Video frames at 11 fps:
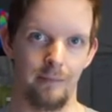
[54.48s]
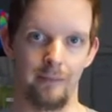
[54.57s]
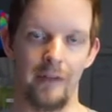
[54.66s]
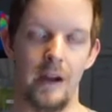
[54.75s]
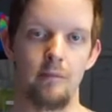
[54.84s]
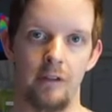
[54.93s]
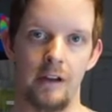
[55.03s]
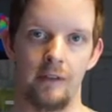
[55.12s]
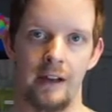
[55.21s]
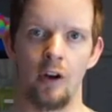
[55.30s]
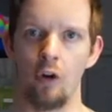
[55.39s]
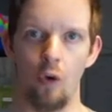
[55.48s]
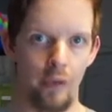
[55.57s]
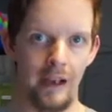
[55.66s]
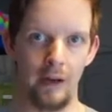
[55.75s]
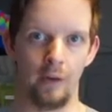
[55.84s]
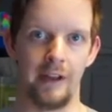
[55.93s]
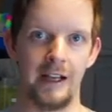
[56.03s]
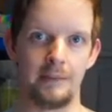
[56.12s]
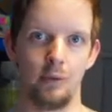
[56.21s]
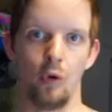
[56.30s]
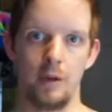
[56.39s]
very briefly. Not all the little
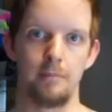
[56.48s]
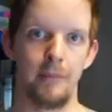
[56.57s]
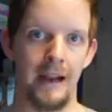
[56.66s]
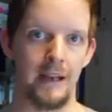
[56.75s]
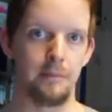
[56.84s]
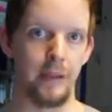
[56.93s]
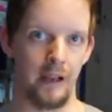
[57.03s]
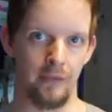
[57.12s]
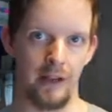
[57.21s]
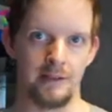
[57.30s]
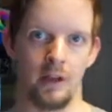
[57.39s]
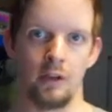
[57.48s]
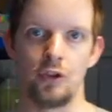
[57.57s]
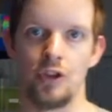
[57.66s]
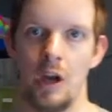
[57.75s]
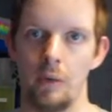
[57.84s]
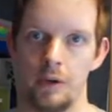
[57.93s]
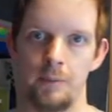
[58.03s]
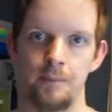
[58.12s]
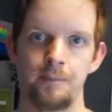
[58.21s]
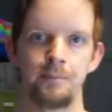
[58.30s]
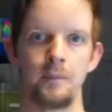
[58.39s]
things, but all the main big things I'd like to share with you.
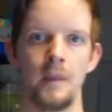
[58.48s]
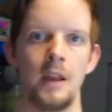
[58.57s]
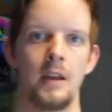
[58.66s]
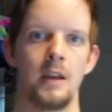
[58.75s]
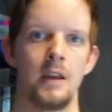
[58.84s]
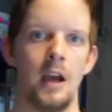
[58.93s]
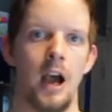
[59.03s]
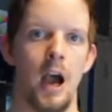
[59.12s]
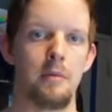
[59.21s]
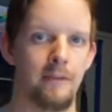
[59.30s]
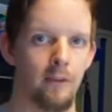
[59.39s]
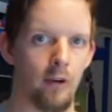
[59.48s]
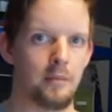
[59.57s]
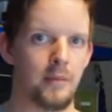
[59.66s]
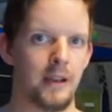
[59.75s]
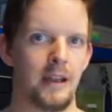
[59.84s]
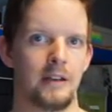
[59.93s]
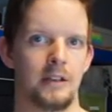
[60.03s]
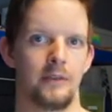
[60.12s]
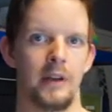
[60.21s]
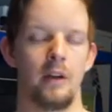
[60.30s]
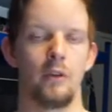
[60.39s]
Before I begin this
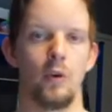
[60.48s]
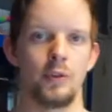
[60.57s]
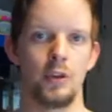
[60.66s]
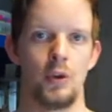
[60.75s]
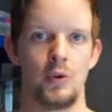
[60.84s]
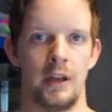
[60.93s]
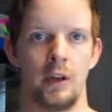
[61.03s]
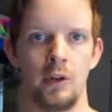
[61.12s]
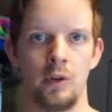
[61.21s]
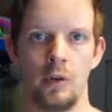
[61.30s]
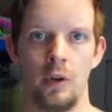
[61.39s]
video, of course, a huge thank you to